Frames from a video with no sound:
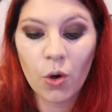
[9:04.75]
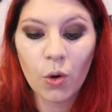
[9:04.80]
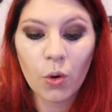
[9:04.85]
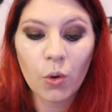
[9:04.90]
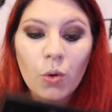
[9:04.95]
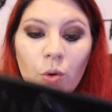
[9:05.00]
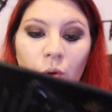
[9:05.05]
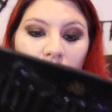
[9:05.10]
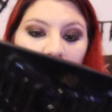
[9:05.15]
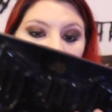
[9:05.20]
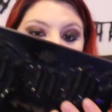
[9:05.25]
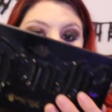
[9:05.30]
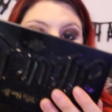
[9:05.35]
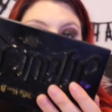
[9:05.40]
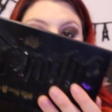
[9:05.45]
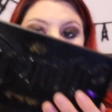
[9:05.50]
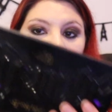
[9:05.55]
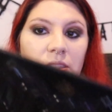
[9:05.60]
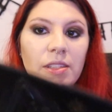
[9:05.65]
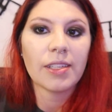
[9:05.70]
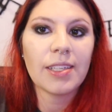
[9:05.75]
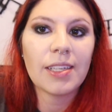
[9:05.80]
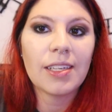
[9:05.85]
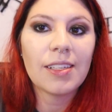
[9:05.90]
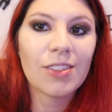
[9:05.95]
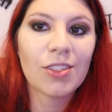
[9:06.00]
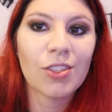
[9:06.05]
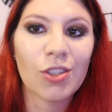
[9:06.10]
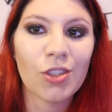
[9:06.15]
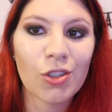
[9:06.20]
Oh, you know what I was just
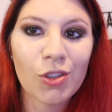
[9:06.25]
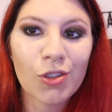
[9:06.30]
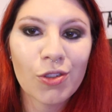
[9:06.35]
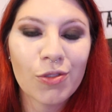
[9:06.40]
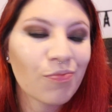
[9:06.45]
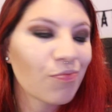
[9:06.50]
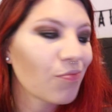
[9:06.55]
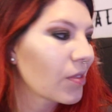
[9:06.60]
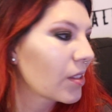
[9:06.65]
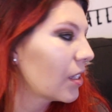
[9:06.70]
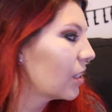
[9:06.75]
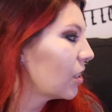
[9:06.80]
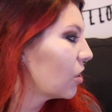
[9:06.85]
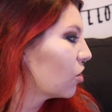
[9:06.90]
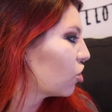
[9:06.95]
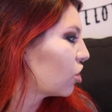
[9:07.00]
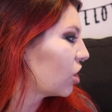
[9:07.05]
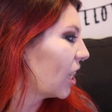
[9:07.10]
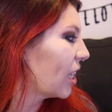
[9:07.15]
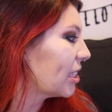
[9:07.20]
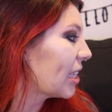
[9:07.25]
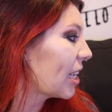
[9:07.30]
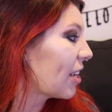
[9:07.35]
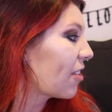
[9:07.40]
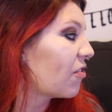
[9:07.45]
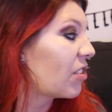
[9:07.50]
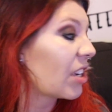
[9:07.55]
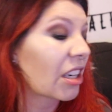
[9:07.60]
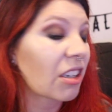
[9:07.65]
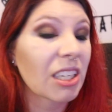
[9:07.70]
thinking too? She has
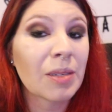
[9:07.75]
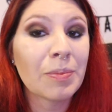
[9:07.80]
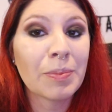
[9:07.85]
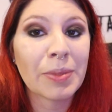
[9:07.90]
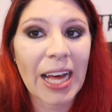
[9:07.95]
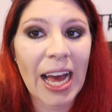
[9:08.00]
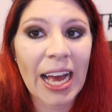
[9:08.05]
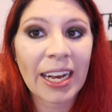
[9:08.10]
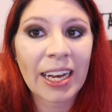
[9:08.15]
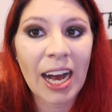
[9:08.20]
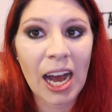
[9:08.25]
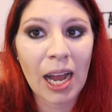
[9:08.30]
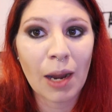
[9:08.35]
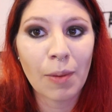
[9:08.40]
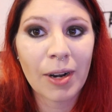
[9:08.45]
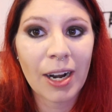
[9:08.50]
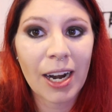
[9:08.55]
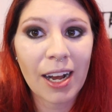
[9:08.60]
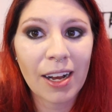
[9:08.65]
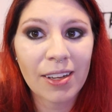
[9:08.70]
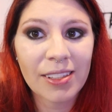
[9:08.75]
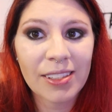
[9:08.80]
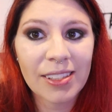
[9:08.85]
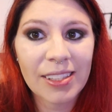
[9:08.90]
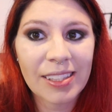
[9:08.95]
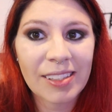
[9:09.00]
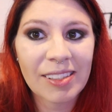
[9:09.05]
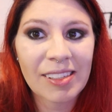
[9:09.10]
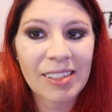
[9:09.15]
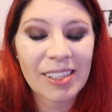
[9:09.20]
like very black
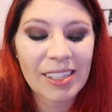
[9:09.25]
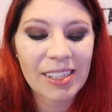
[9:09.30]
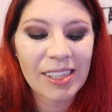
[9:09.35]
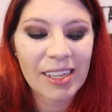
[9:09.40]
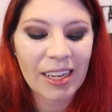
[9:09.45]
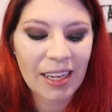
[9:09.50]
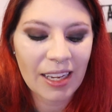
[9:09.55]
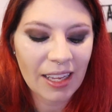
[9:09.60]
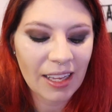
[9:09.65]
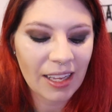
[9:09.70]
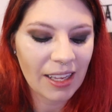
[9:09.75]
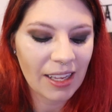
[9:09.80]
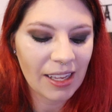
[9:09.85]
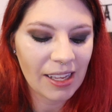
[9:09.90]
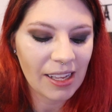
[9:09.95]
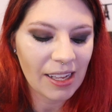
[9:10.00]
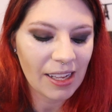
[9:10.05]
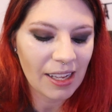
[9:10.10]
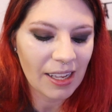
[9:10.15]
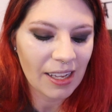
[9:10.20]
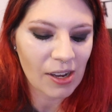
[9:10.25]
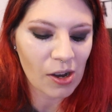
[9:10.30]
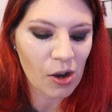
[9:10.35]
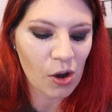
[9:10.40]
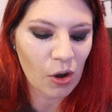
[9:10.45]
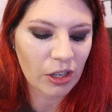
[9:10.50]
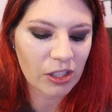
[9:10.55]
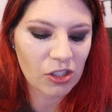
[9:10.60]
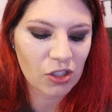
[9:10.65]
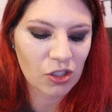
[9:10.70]
eyebrows.
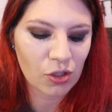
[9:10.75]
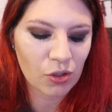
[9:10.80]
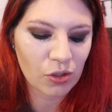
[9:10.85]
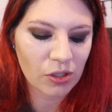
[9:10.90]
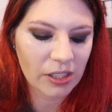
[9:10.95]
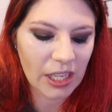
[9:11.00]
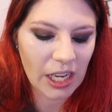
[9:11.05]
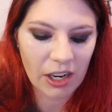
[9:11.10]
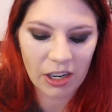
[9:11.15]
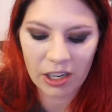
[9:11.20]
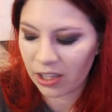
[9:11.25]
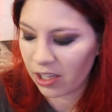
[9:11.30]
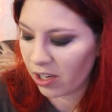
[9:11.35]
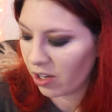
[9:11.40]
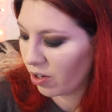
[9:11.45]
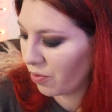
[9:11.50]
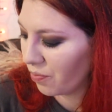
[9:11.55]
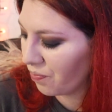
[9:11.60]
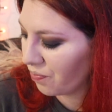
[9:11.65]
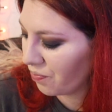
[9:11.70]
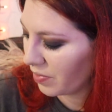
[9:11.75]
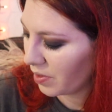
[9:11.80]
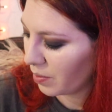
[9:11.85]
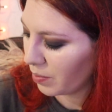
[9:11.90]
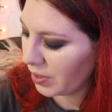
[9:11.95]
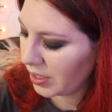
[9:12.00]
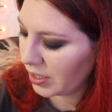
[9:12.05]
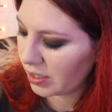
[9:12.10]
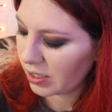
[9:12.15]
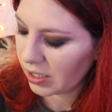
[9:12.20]
Oh, it's too scary though.
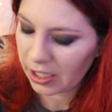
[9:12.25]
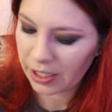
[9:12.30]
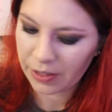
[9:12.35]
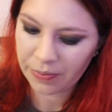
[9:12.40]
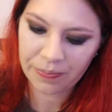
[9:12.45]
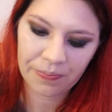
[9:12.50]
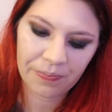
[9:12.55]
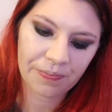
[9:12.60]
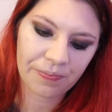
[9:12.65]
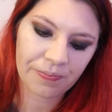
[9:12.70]
Let me see.